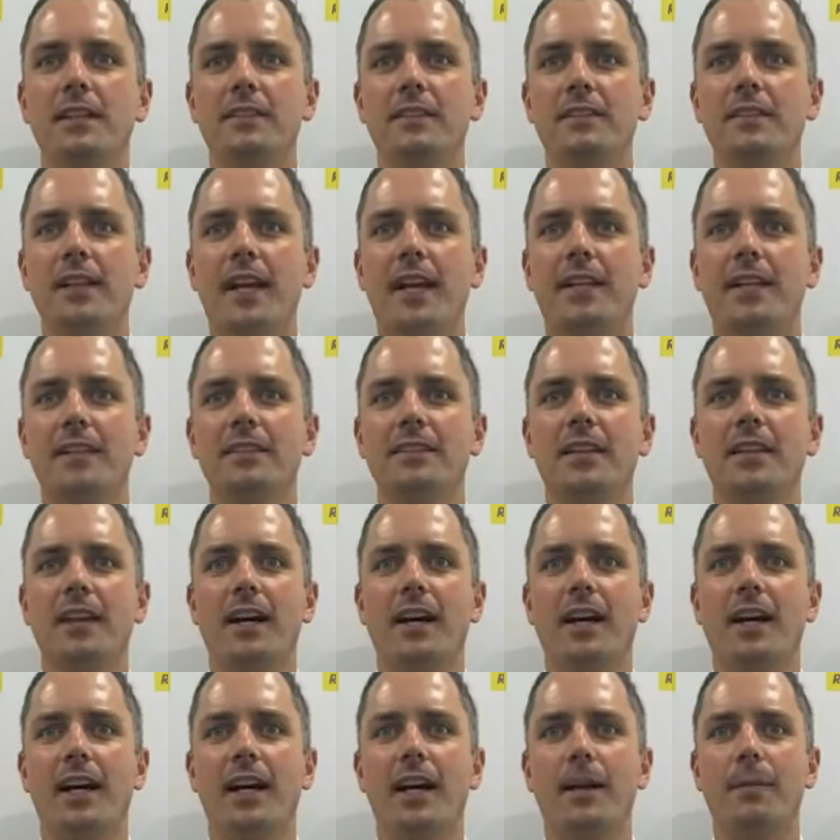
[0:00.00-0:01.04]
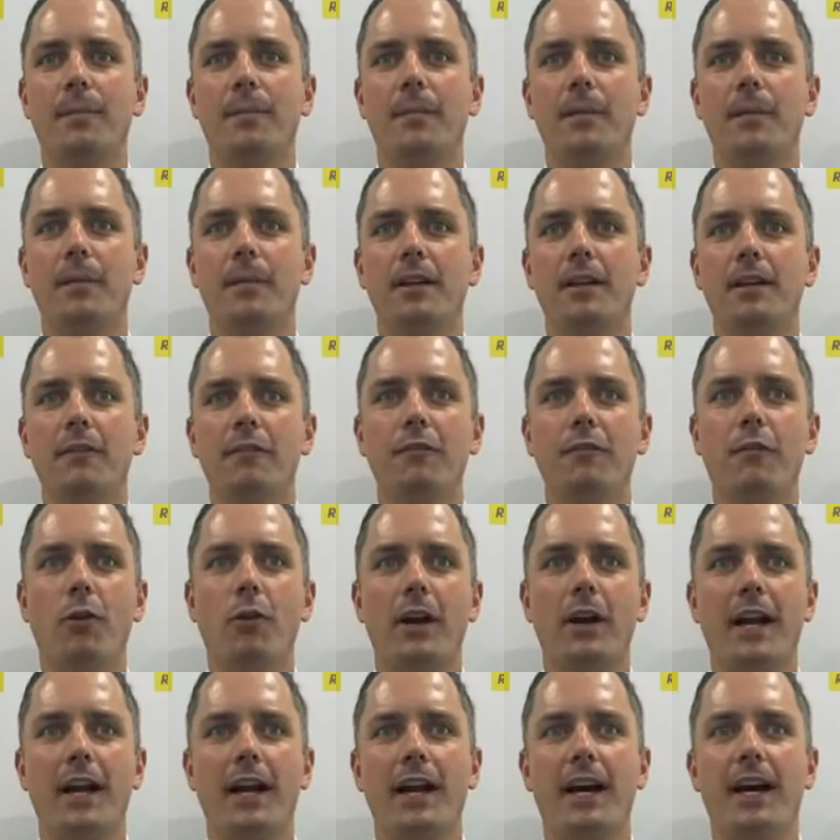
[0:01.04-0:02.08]
Second time,
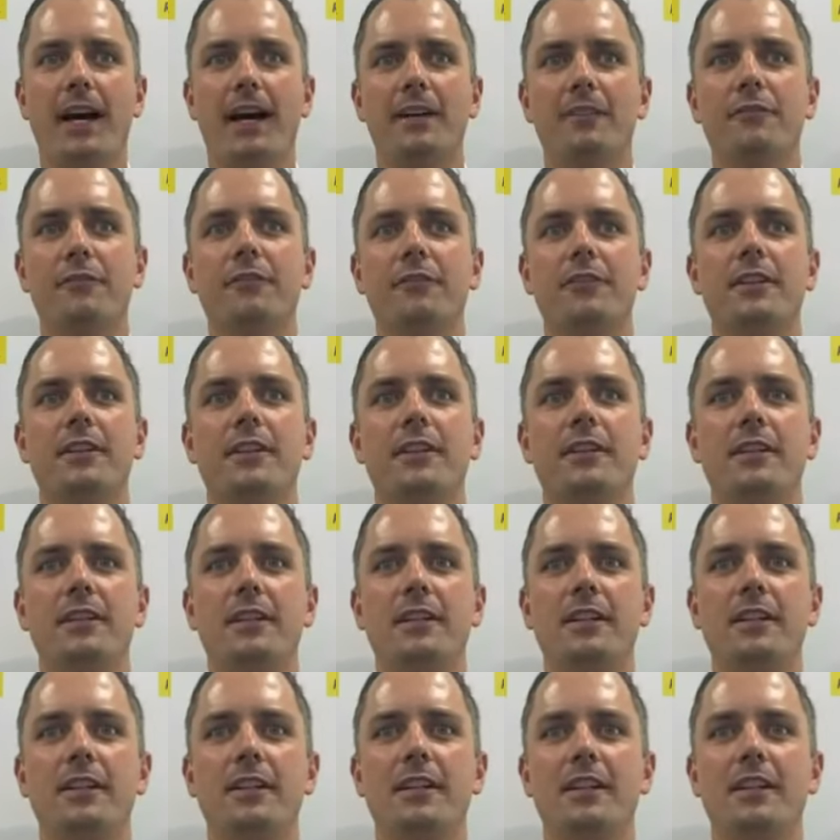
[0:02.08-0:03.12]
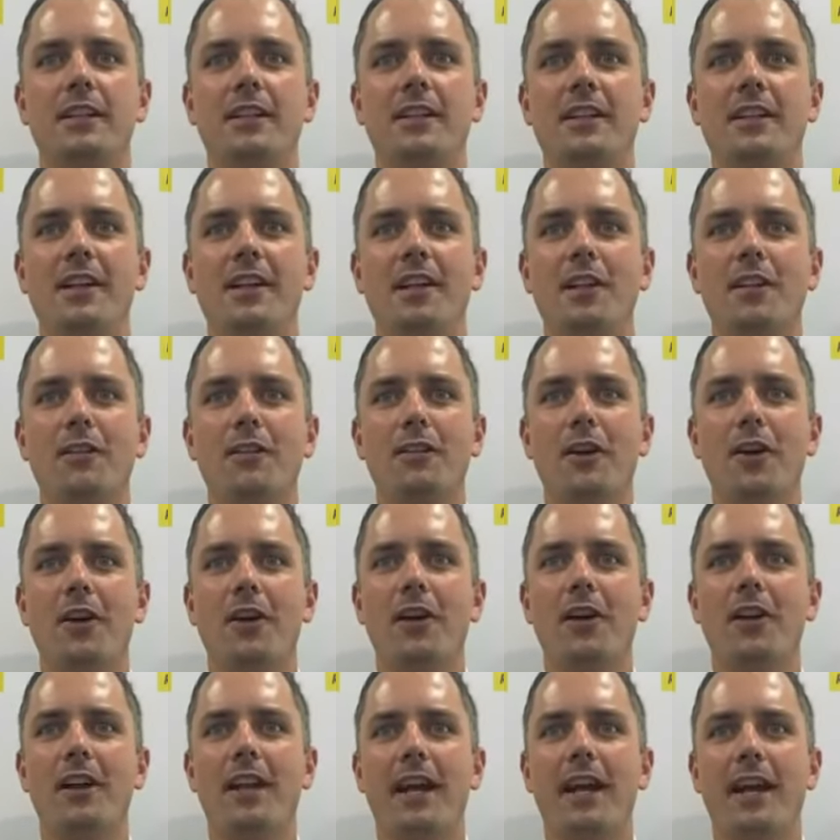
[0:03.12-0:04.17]
4.5.
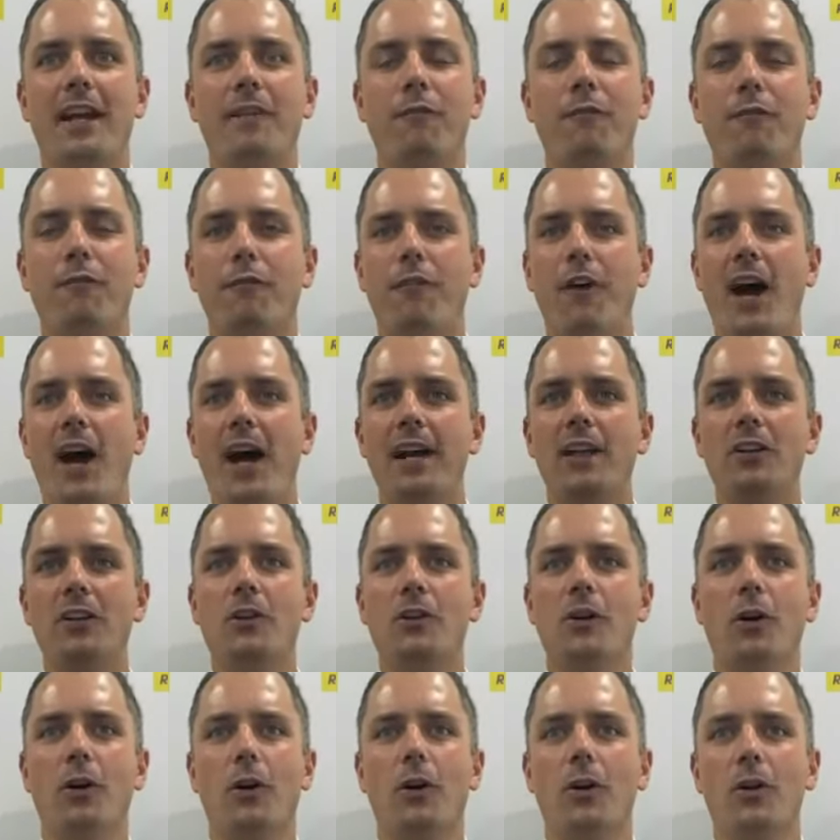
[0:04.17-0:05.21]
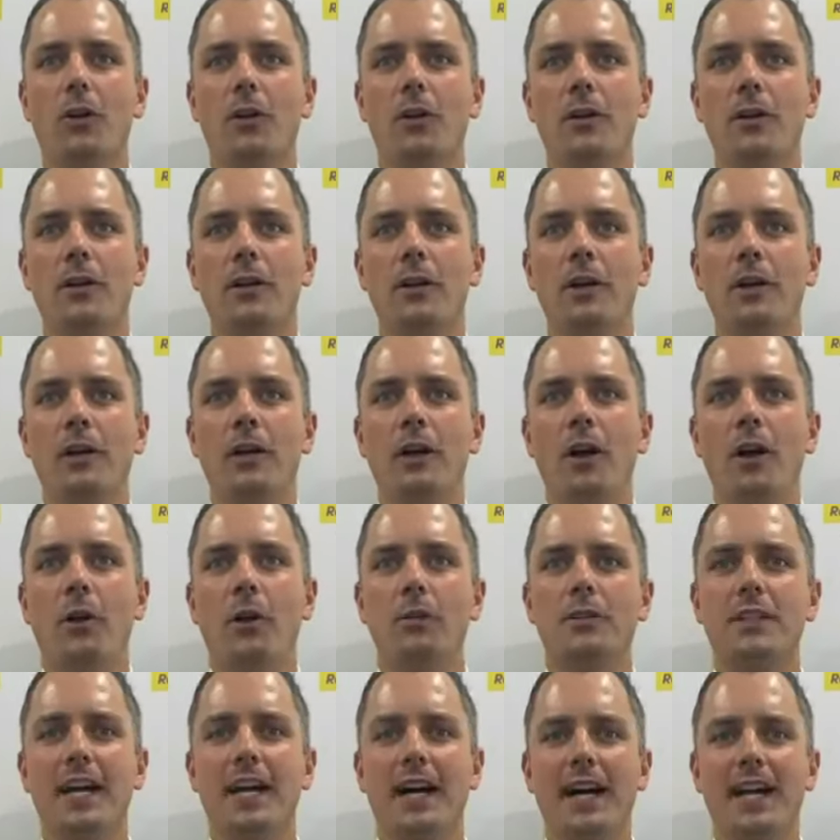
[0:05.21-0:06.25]
Third and final call.
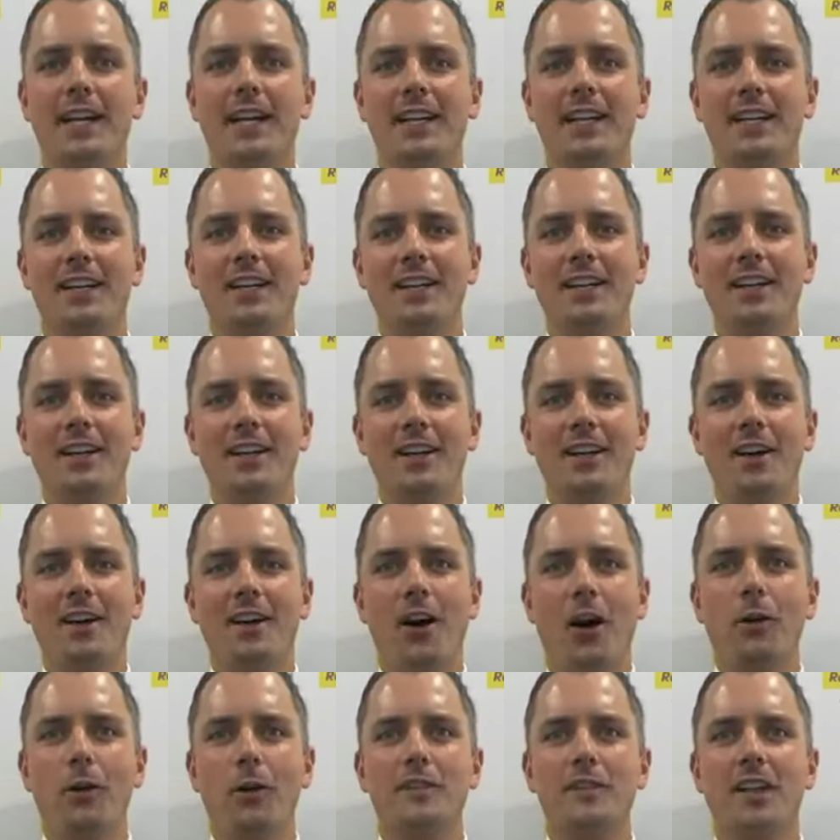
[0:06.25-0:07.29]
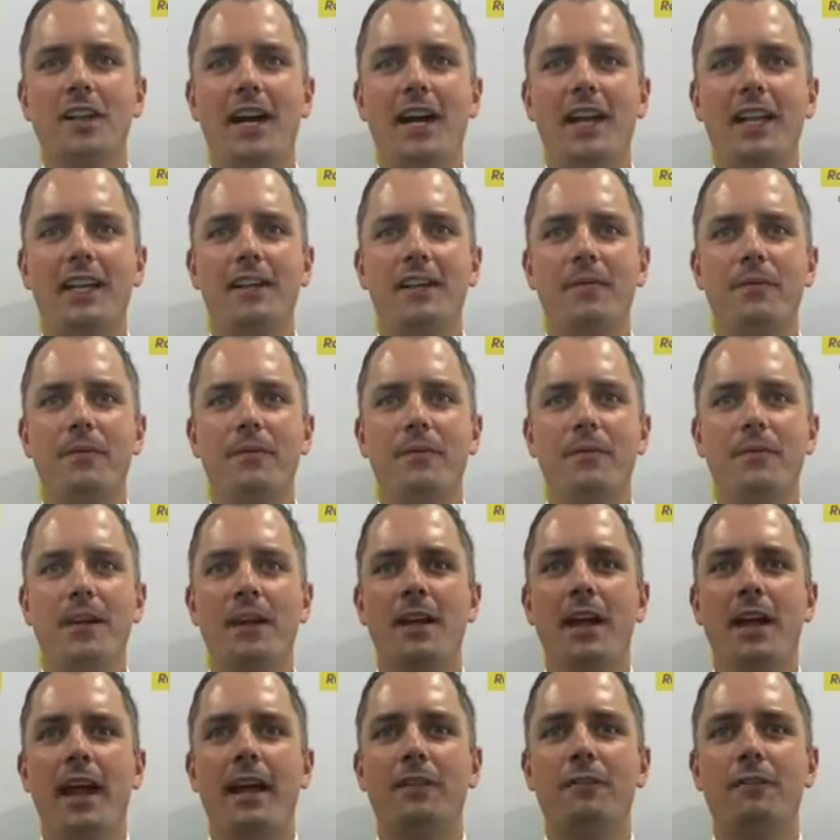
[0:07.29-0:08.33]
All done. All silent.
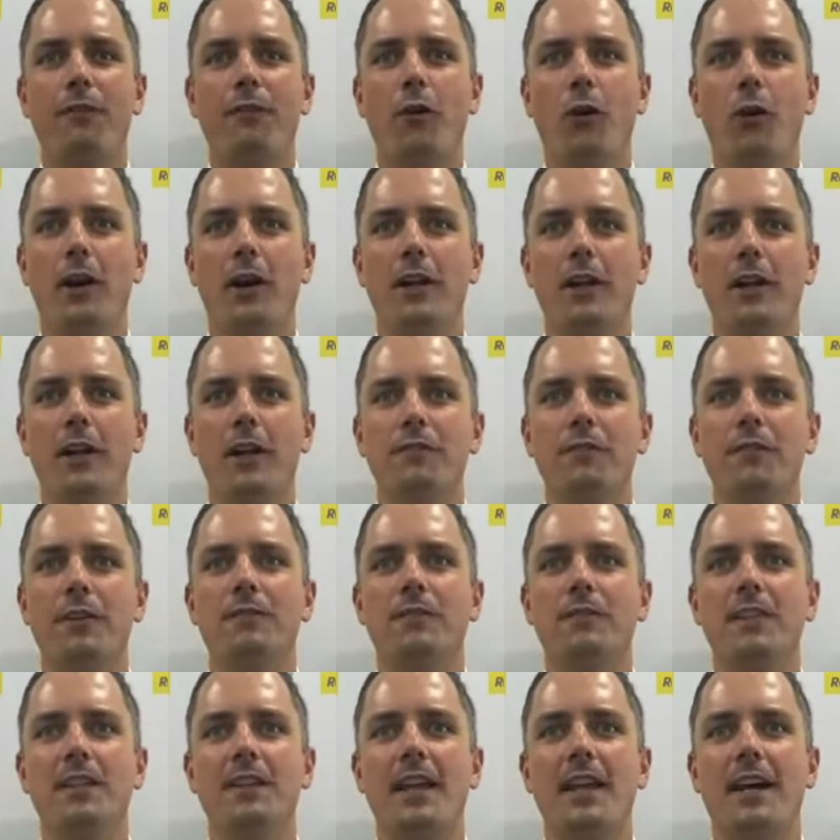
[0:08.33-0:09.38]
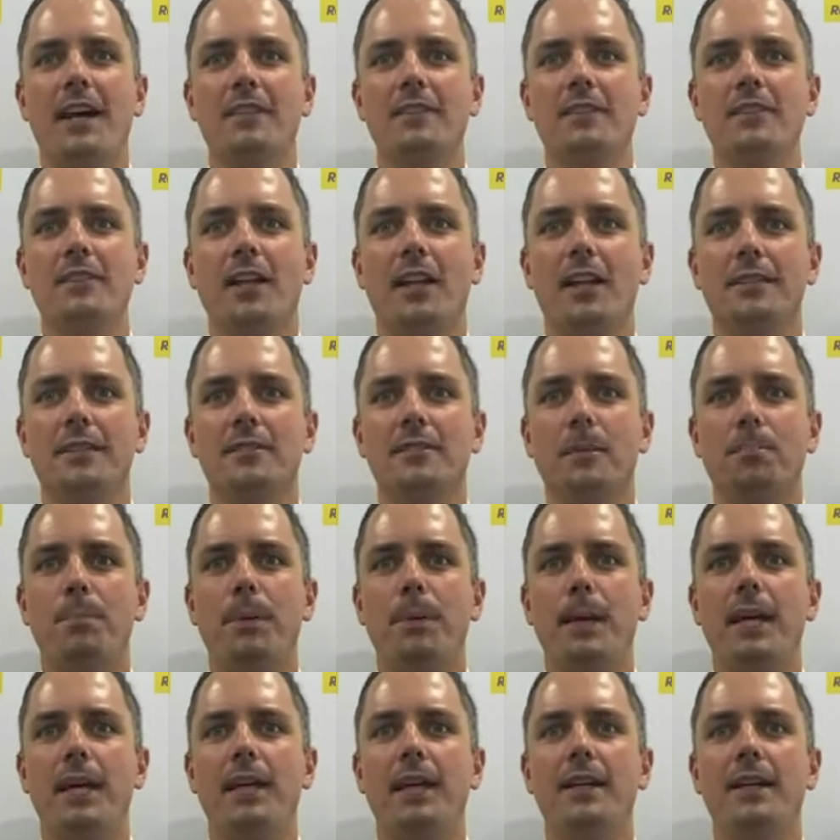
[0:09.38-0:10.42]
At $450,000 a
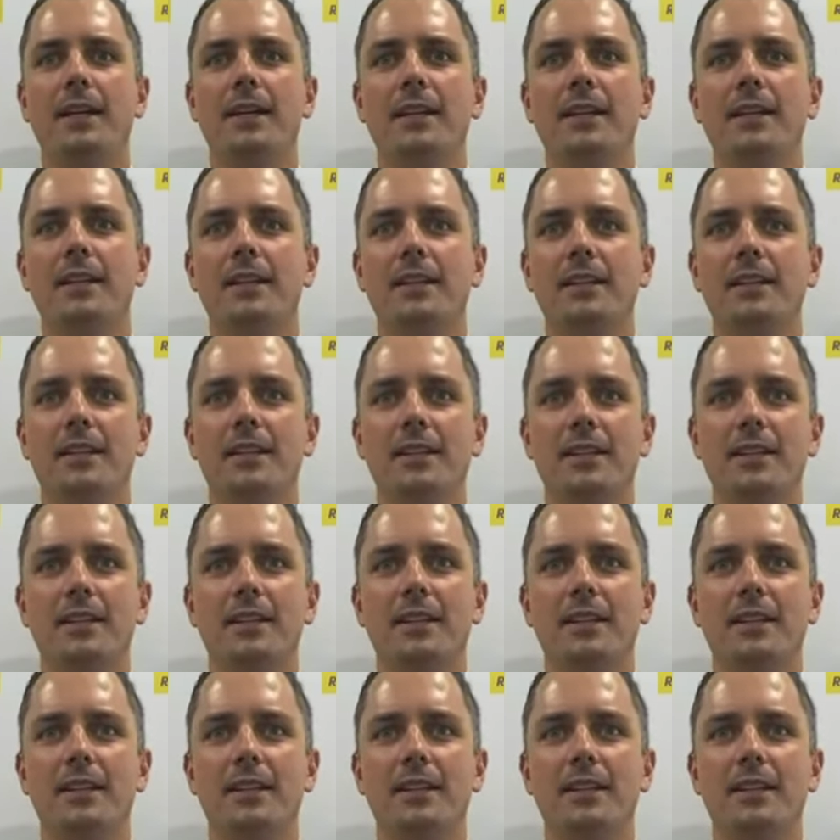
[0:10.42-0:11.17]
bid.